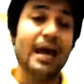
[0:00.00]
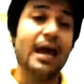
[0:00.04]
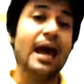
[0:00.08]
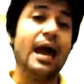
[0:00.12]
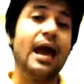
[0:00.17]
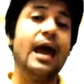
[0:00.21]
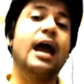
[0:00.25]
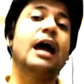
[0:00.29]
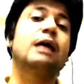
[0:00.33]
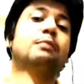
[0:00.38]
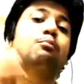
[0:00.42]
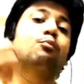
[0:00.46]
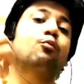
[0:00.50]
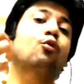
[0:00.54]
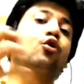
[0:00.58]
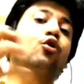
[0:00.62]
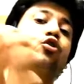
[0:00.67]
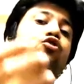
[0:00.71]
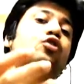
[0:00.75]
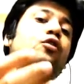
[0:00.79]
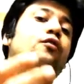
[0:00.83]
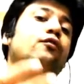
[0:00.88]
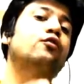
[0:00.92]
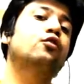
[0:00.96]
And most
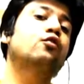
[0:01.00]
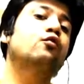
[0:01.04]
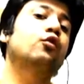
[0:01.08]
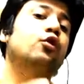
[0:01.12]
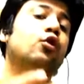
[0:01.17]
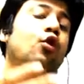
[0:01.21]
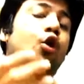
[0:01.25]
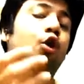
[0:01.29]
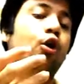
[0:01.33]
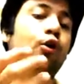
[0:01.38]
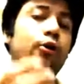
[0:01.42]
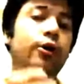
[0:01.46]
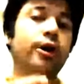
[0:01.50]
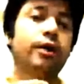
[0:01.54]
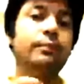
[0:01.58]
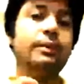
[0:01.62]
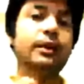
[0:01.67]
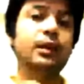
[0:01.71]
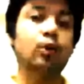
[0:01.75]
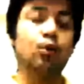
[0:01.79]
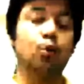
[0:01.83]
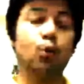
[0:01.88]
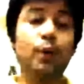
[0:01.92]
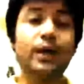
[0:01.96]
of you would already be
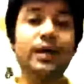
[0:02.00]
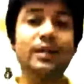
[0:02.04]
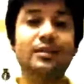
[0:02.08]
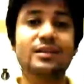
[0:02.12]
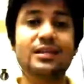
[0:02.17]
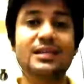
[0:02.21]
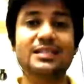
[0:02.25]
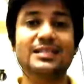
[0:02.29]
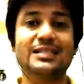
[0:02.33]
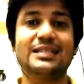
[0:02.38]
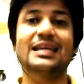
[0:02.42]
knowing this.